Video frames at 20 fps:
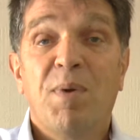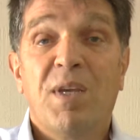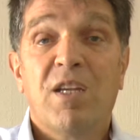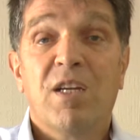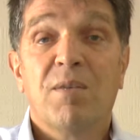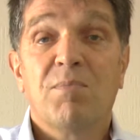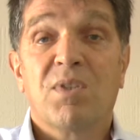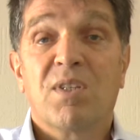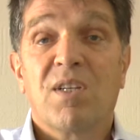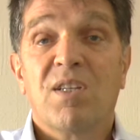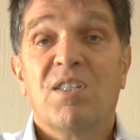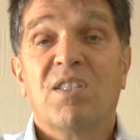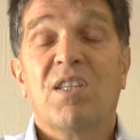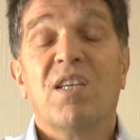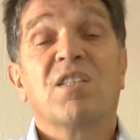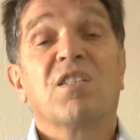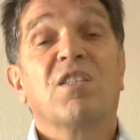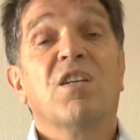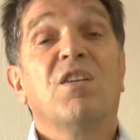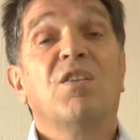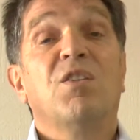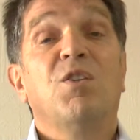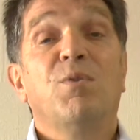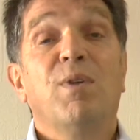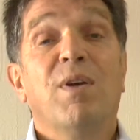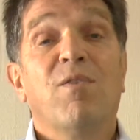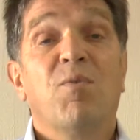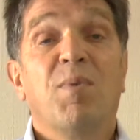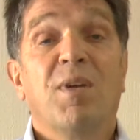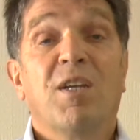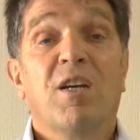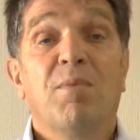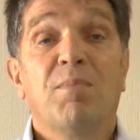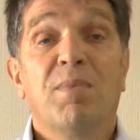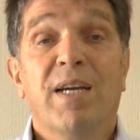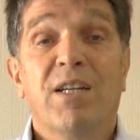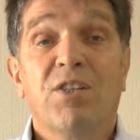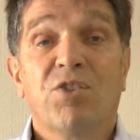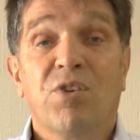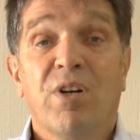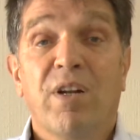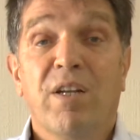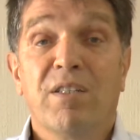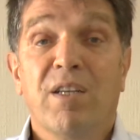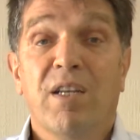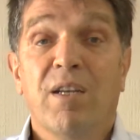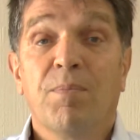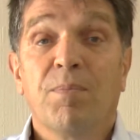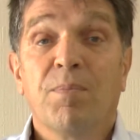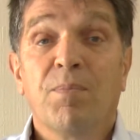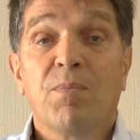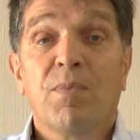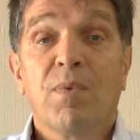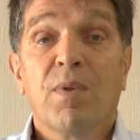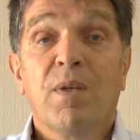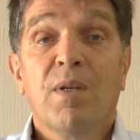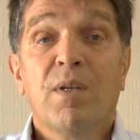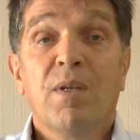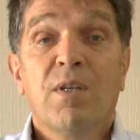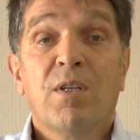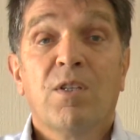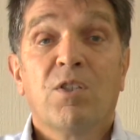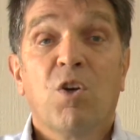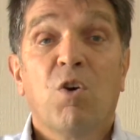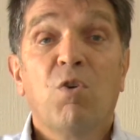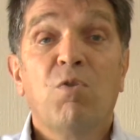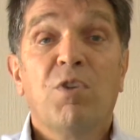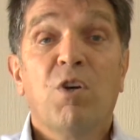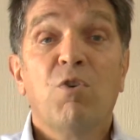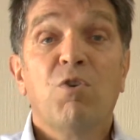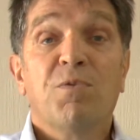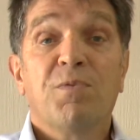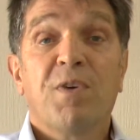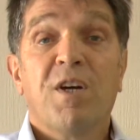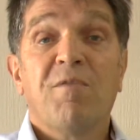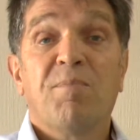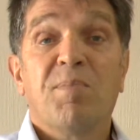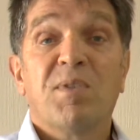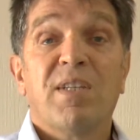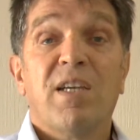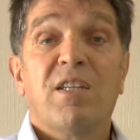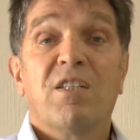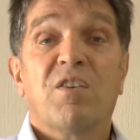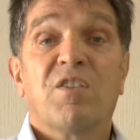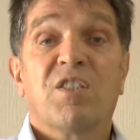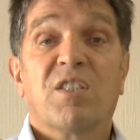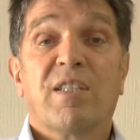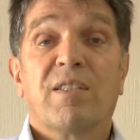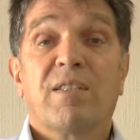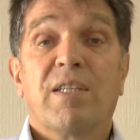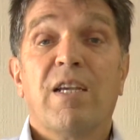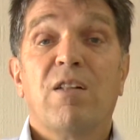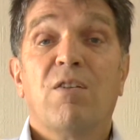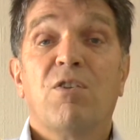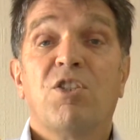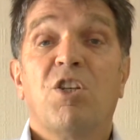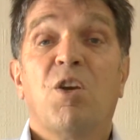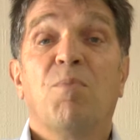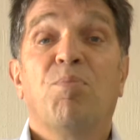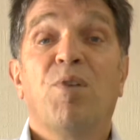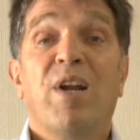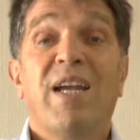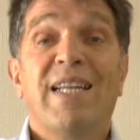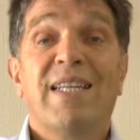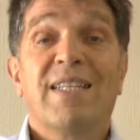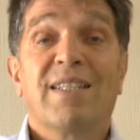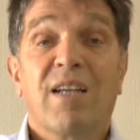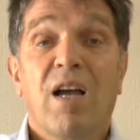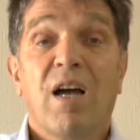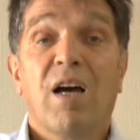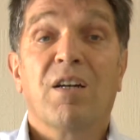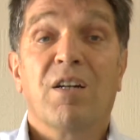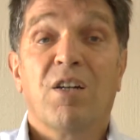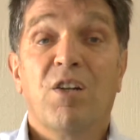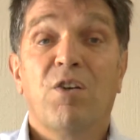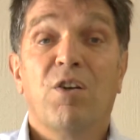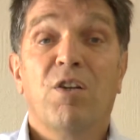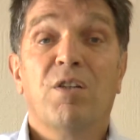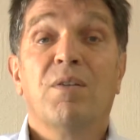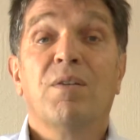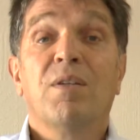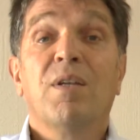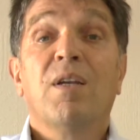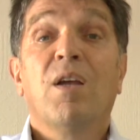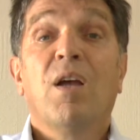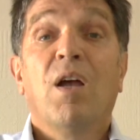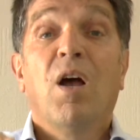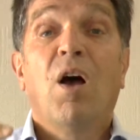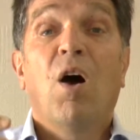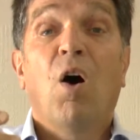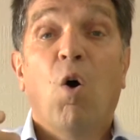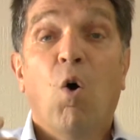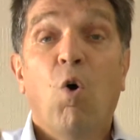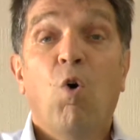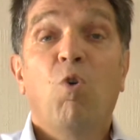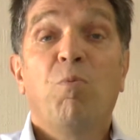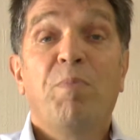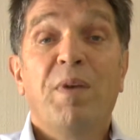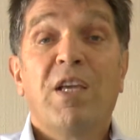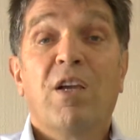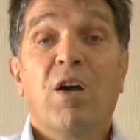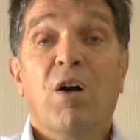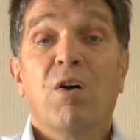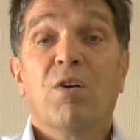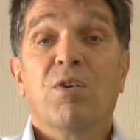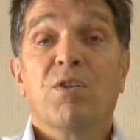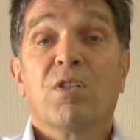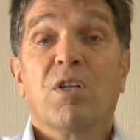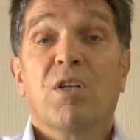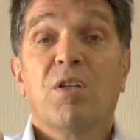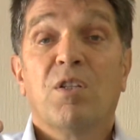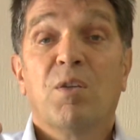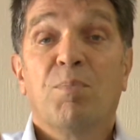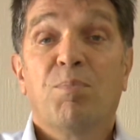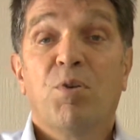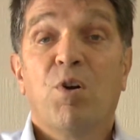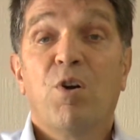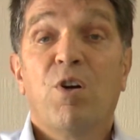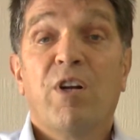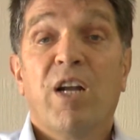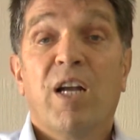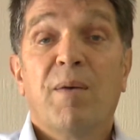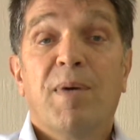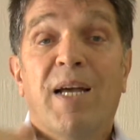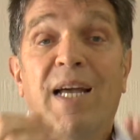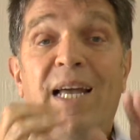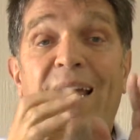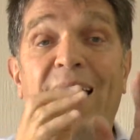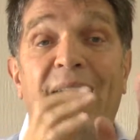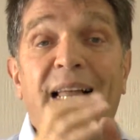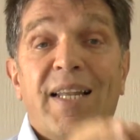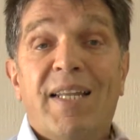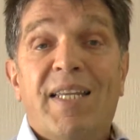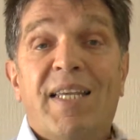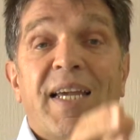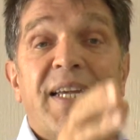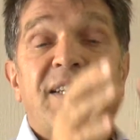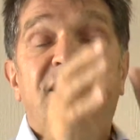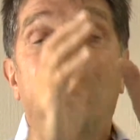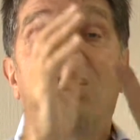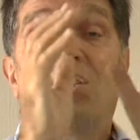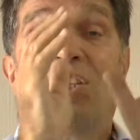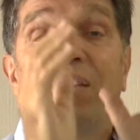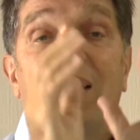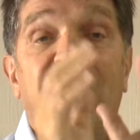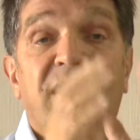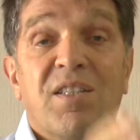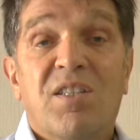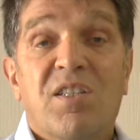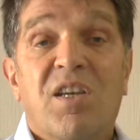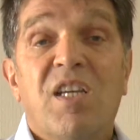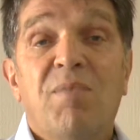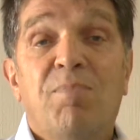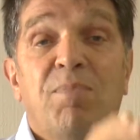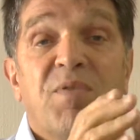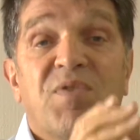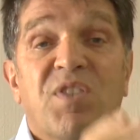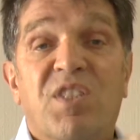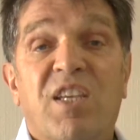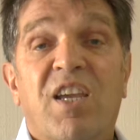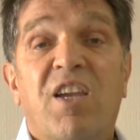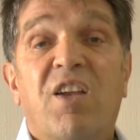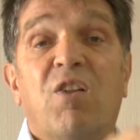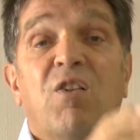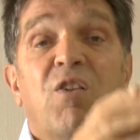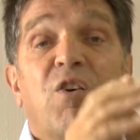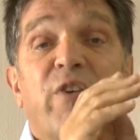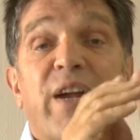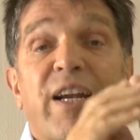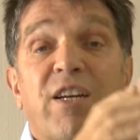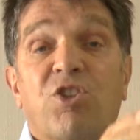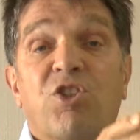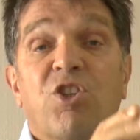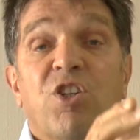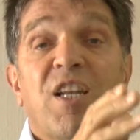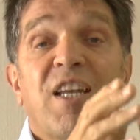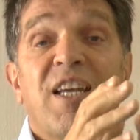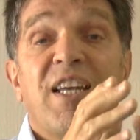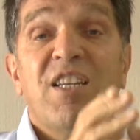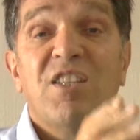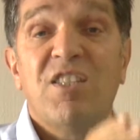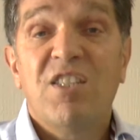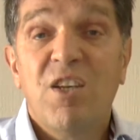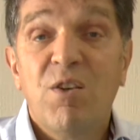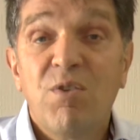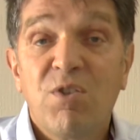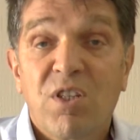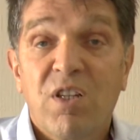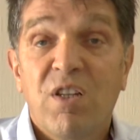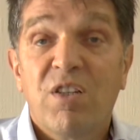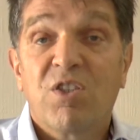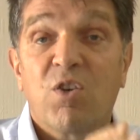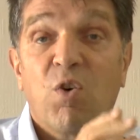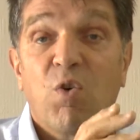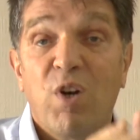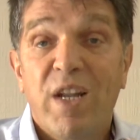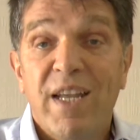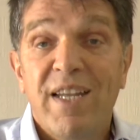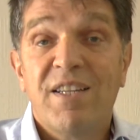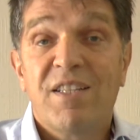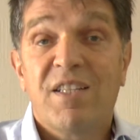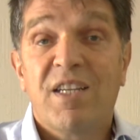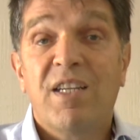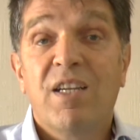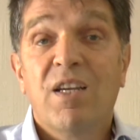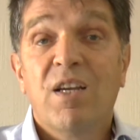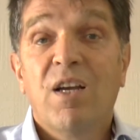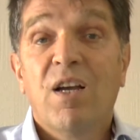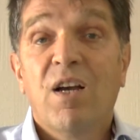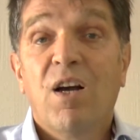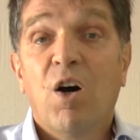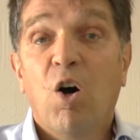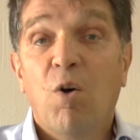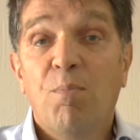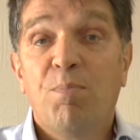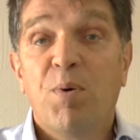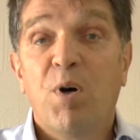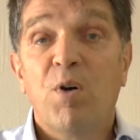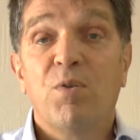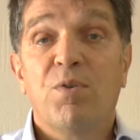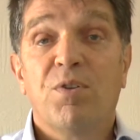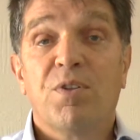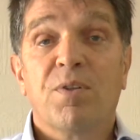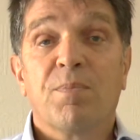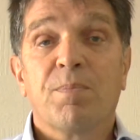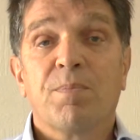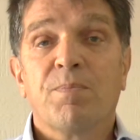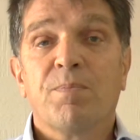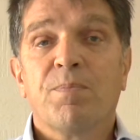becomes consistent. You never become natural at it. So those 5% of skills your brain can't learn, all because the programmer allocated to that type of skill or action is useless or lazy or both.